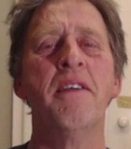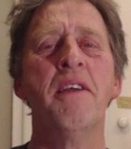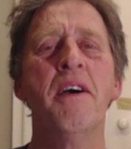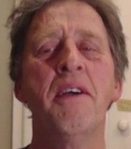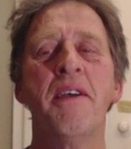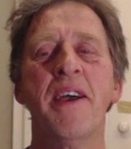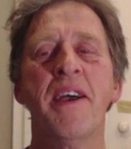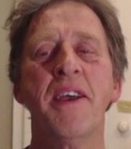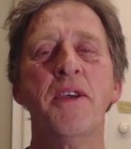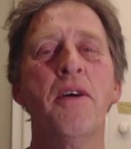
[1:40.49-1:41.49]
no,
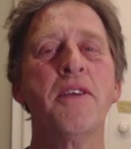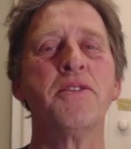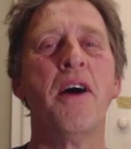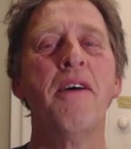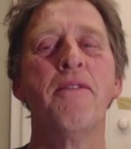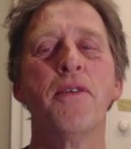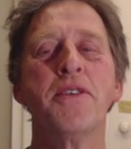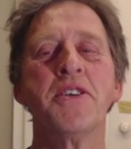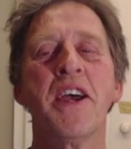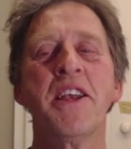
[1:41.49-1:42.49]
you're on time for a
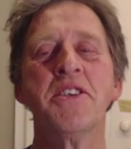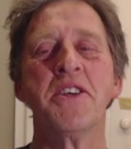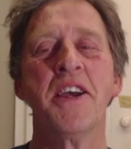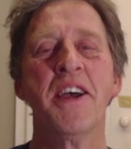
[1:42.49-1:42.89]
change.